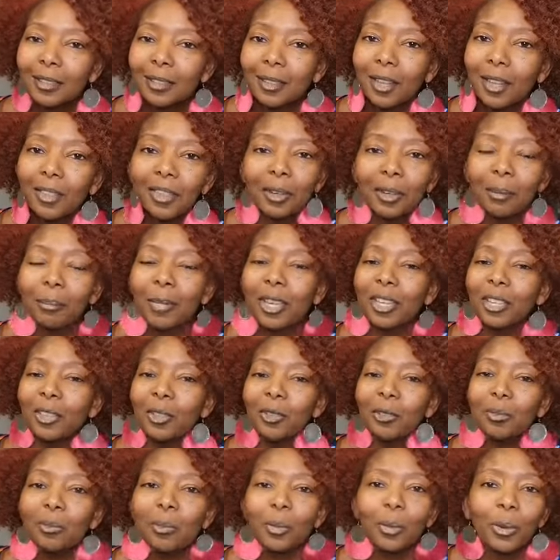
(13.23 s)
other than make
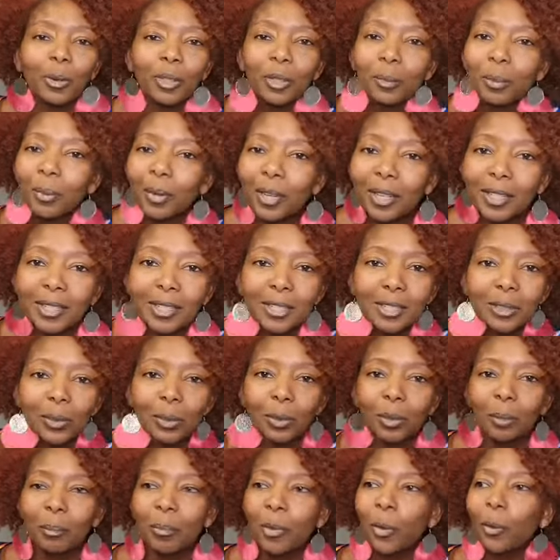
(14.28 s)
you more depressed
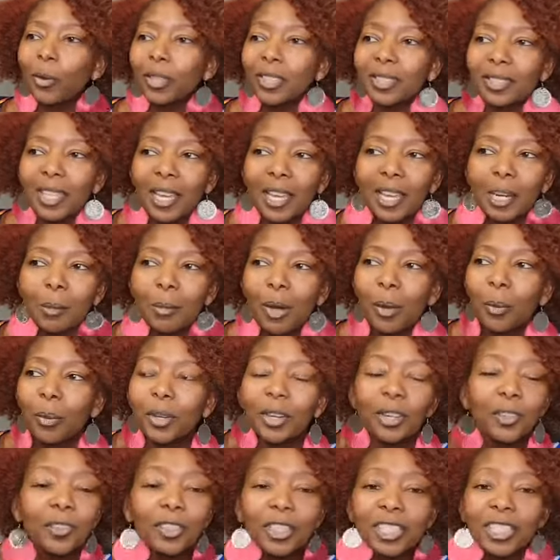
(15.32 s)
or more sad about
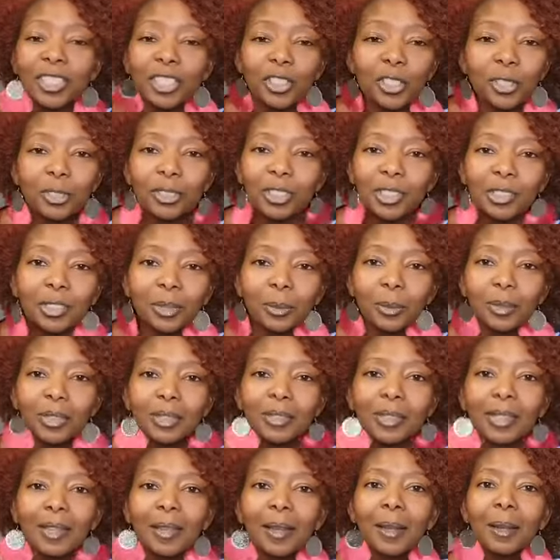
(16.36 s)
whatever it is that you're dealing with.